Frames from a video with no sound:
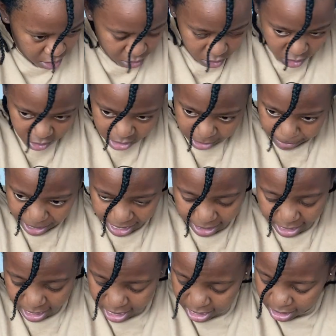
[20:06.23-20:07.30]
or the
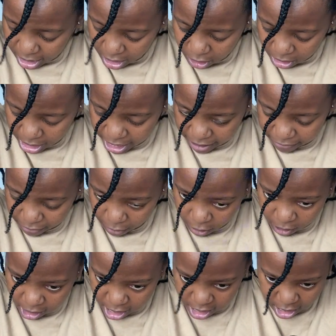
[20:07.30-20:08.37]
bandana that I'll have
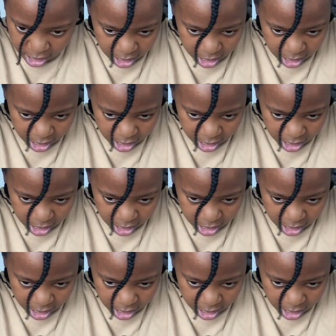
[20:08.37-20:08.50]
on,